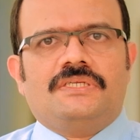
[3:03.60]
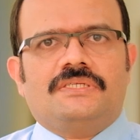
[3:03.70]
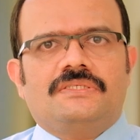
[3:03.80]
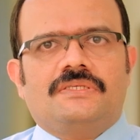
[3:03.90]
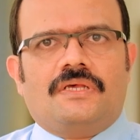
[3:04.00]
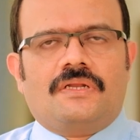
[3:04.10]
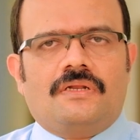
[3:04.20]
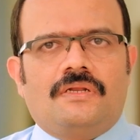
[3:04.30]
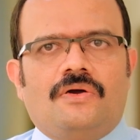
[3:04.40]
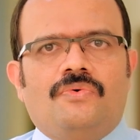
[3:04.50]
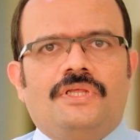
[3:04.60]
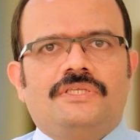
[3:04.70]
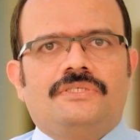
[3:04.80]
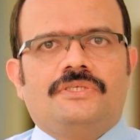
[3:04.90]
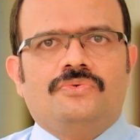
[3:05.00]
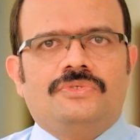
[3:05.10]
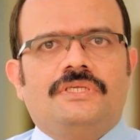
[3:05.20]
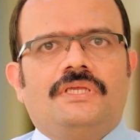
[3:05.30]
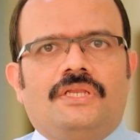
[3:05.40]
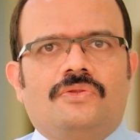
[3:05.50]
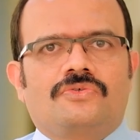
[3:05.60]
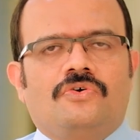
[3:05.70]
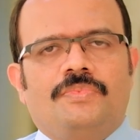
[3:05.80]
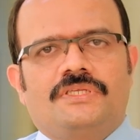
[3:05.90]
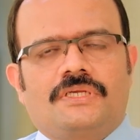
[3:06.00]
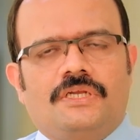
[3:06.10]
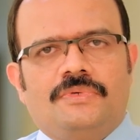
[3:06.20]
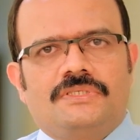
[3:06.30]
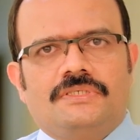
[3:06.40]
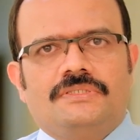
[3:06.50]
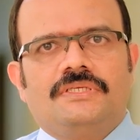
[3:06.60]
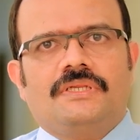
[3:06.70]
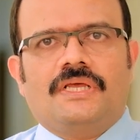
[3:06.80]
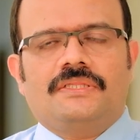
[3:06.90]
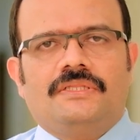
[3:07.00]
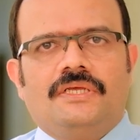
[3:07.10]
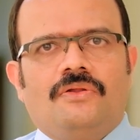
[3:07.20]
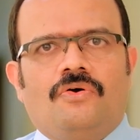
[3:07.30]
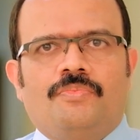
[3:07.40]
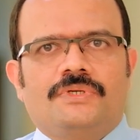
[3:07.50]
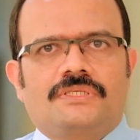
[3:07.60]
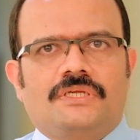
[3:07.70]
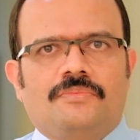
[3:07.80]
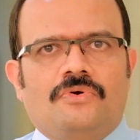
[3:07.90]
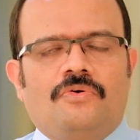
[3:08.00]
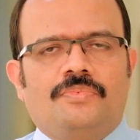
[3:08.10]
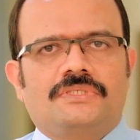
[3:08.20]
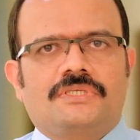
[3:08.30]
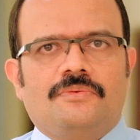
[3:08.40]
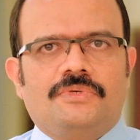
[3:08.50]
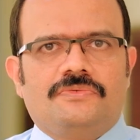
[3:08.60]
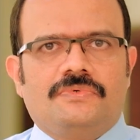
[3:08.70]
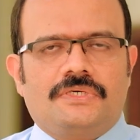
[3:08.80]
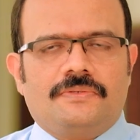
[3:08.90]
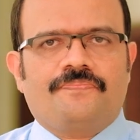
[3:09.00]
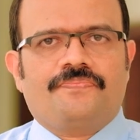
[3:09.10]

lesions are nowadays using endoscopic skull base surgery rather than open skull base work.